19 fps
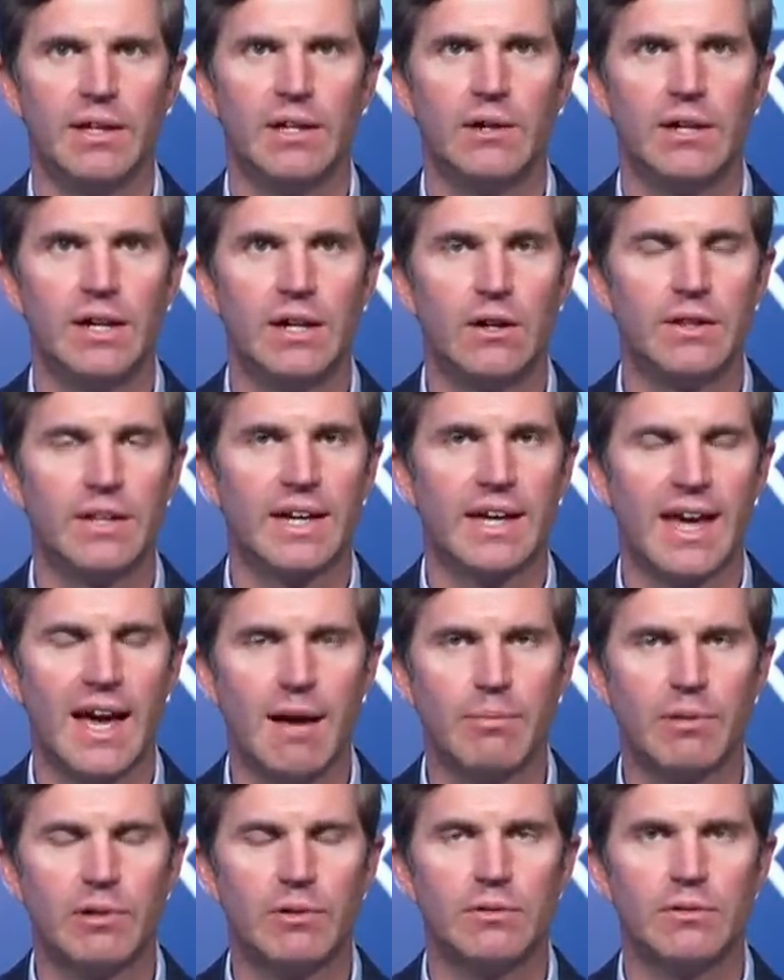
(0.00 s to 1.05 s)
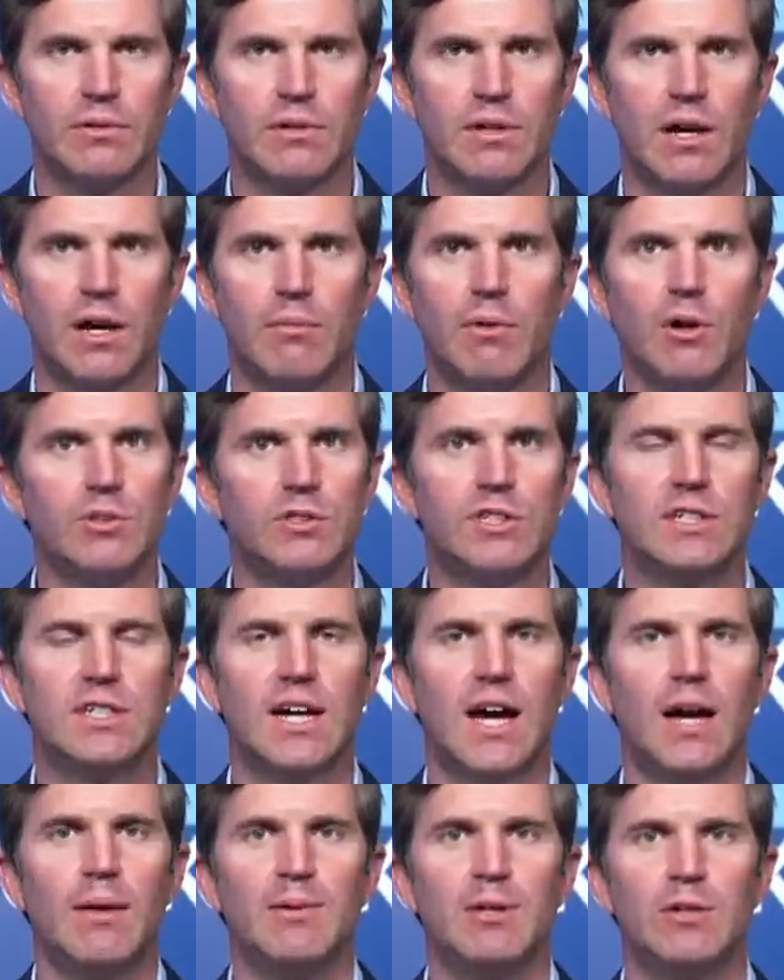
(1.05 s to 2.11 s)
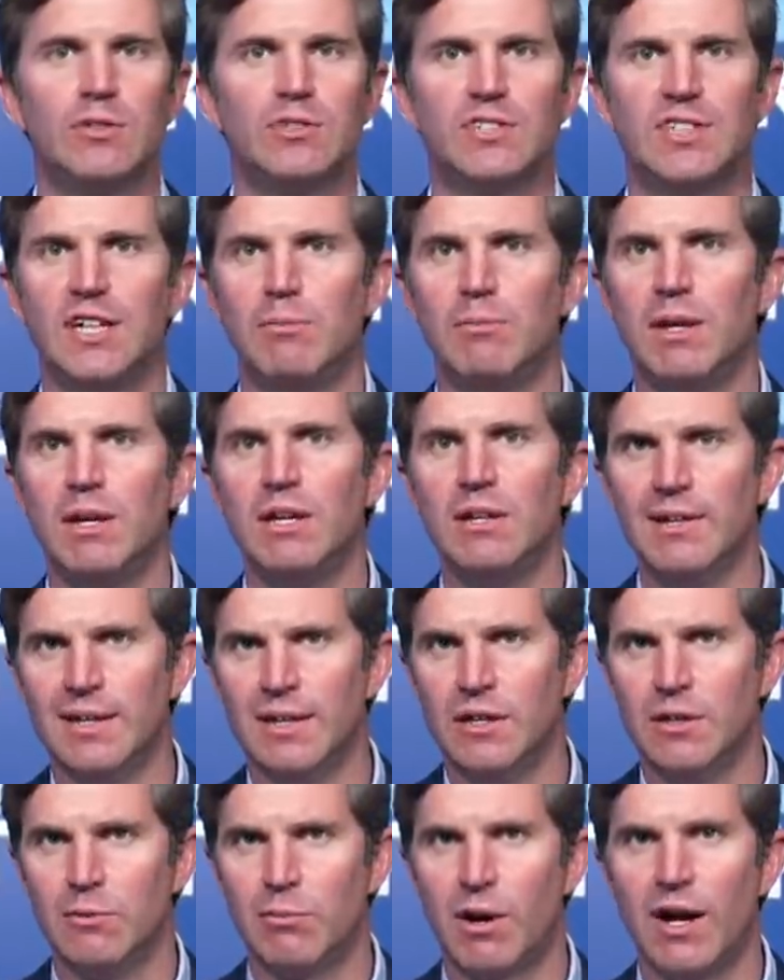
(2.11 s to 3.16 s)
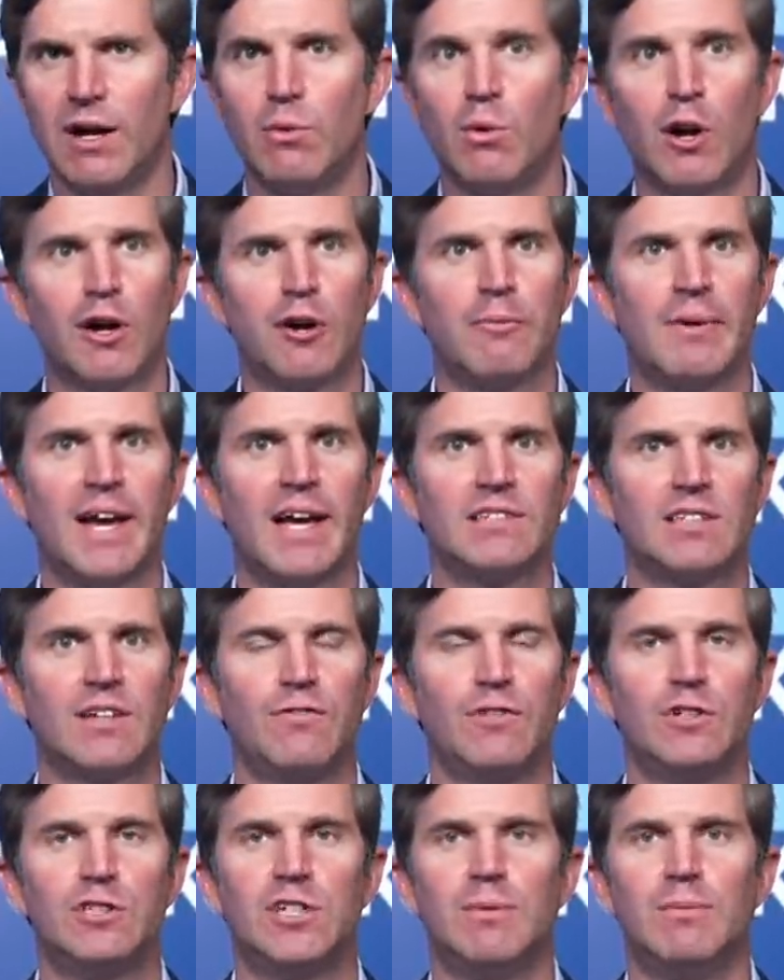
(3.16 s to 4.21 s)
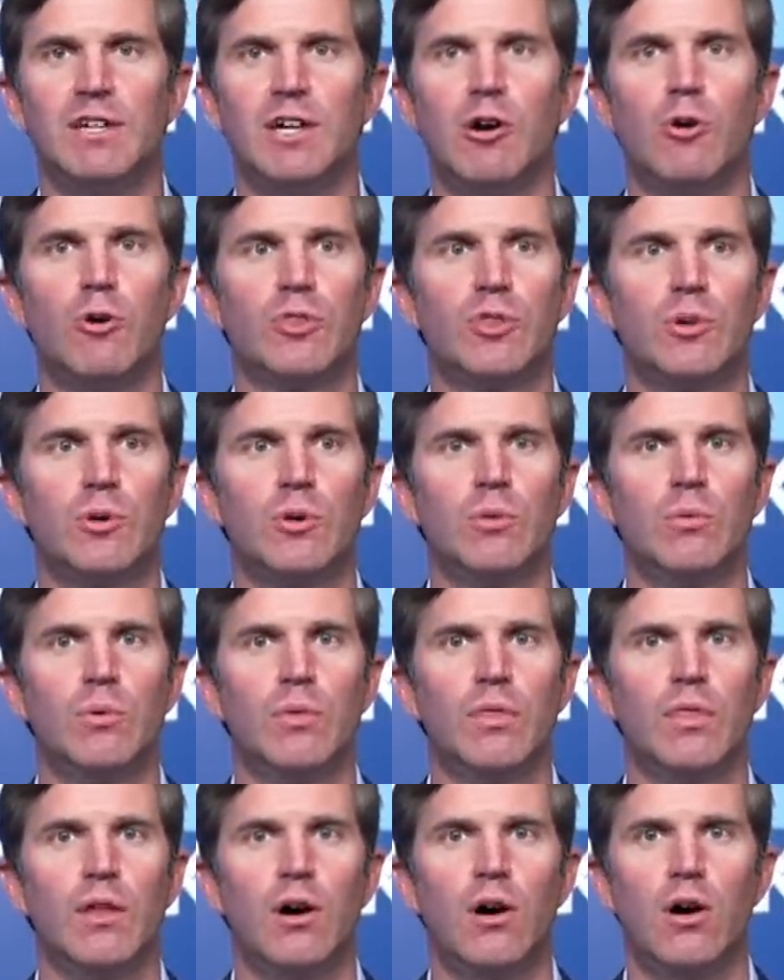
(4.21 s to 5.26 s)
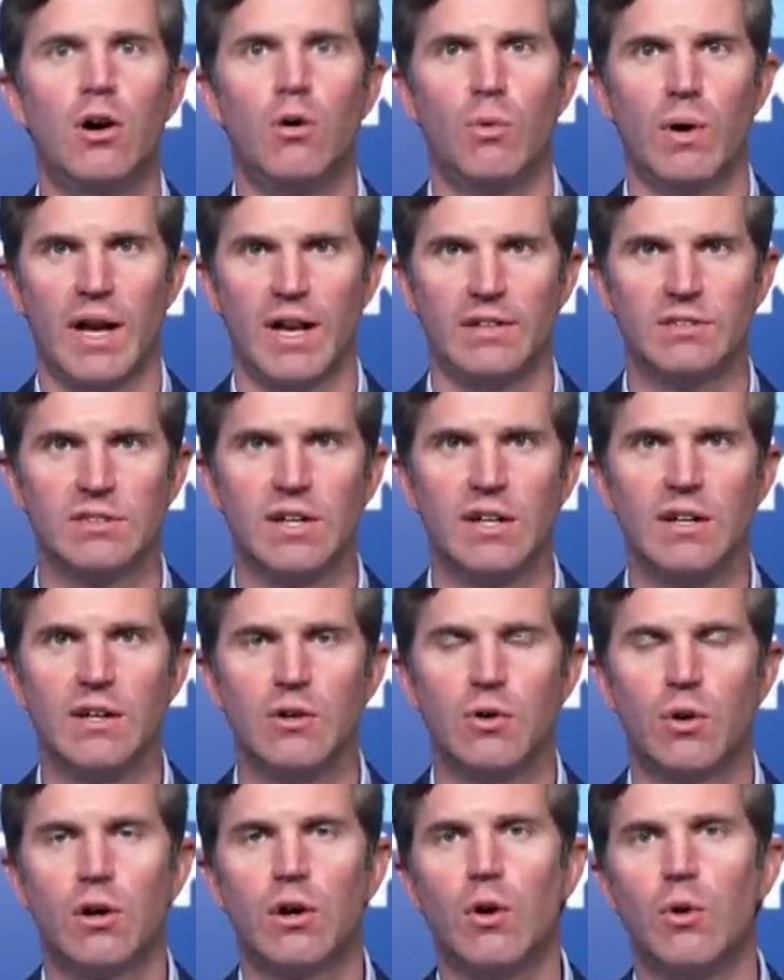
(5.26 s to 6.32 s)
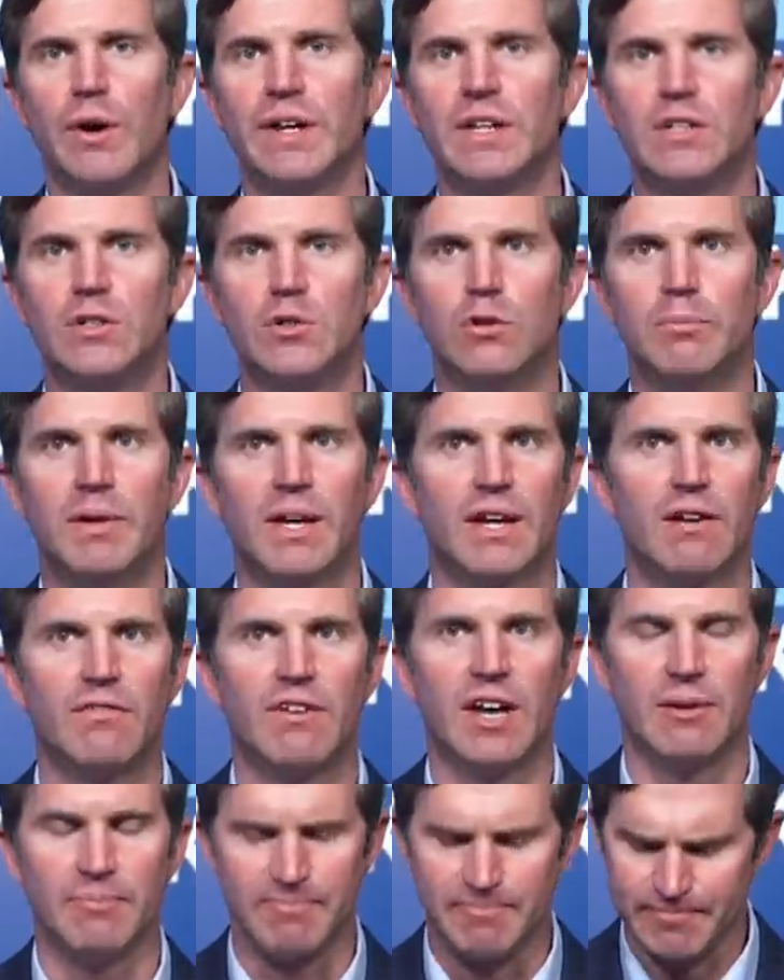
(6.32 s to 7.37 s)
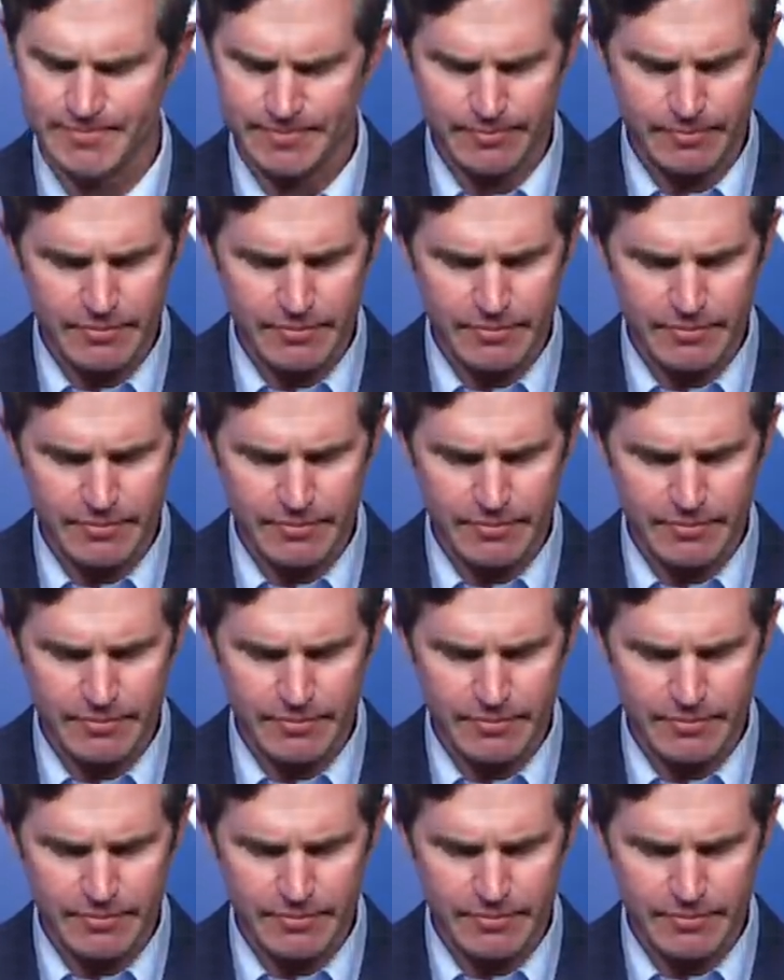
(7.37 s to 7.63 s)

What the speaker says: You know, here in the Capitol, most of the time you'll see me probably wearing a mask if you see me going through the hallways or going to a big event.